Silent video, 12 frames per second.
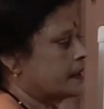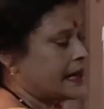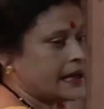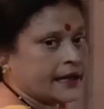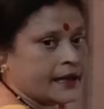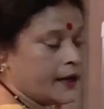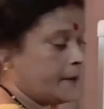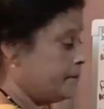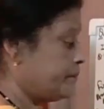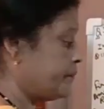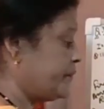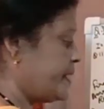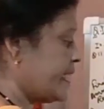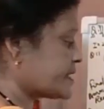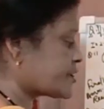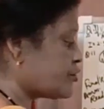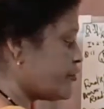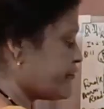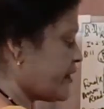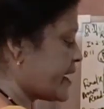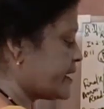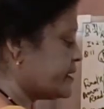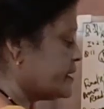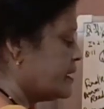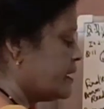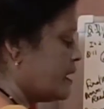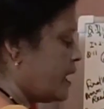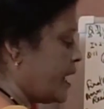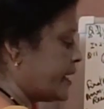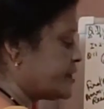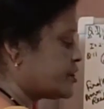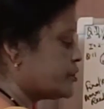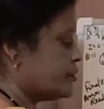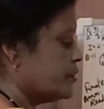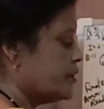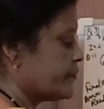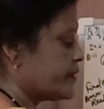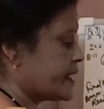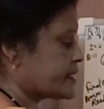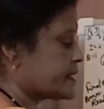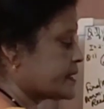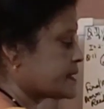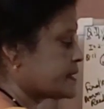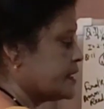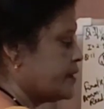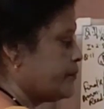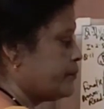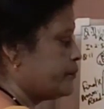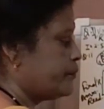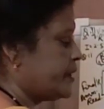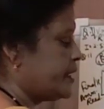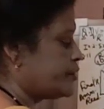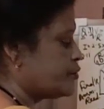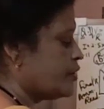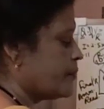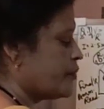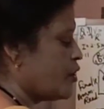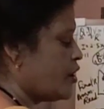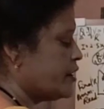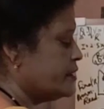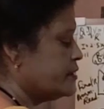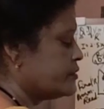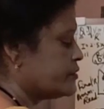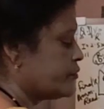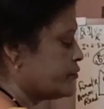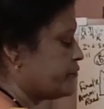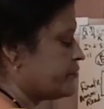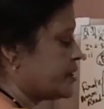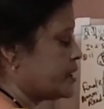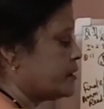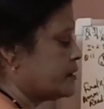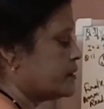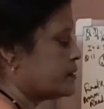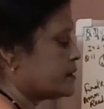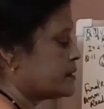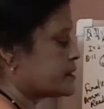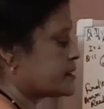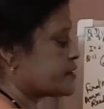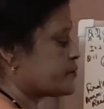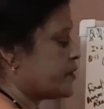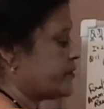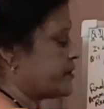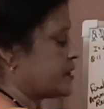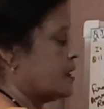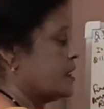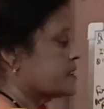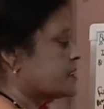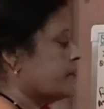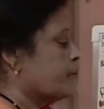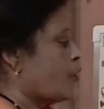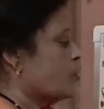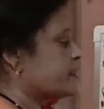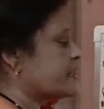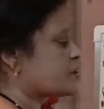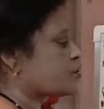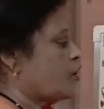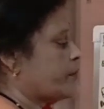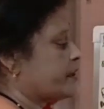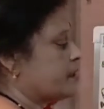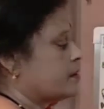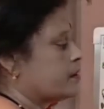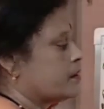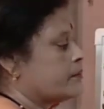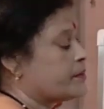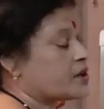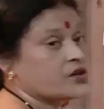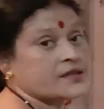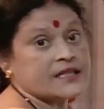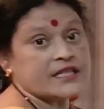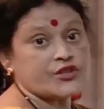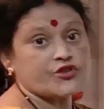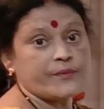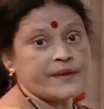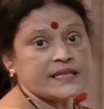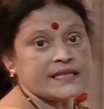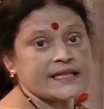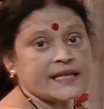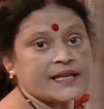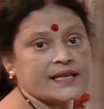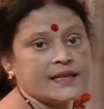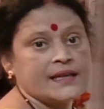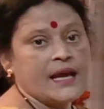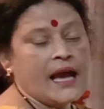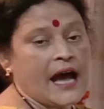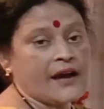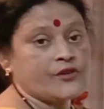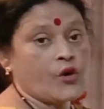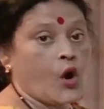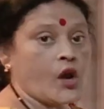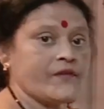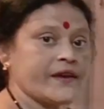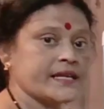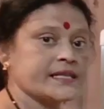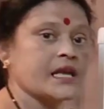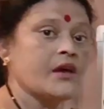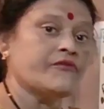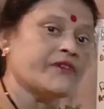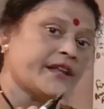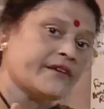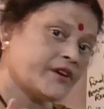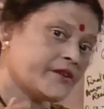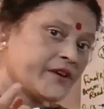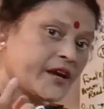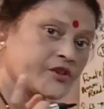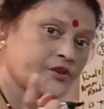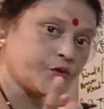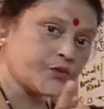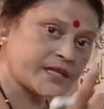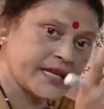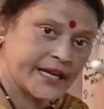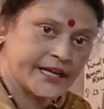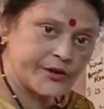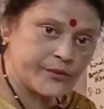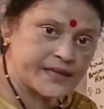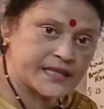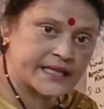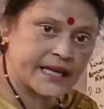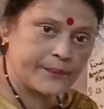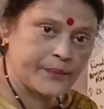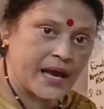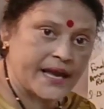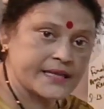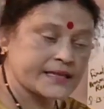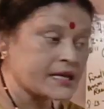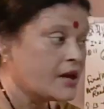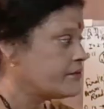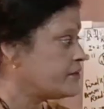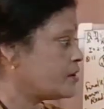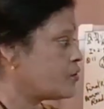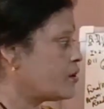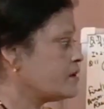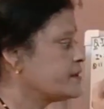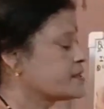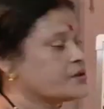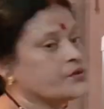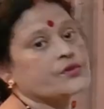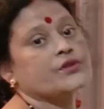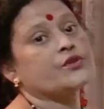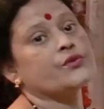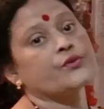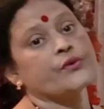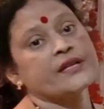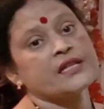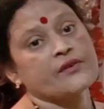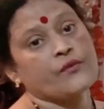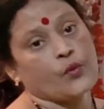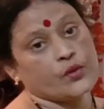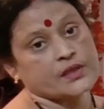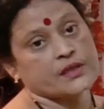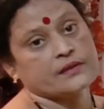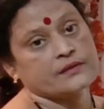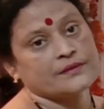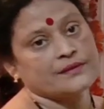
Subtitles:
Clear? Next you find I2, that is P2 upon V. This is P1. See, volt is common because it is domestic. And always, whenever we are using any domestic appliance, we'll always use 220 volt.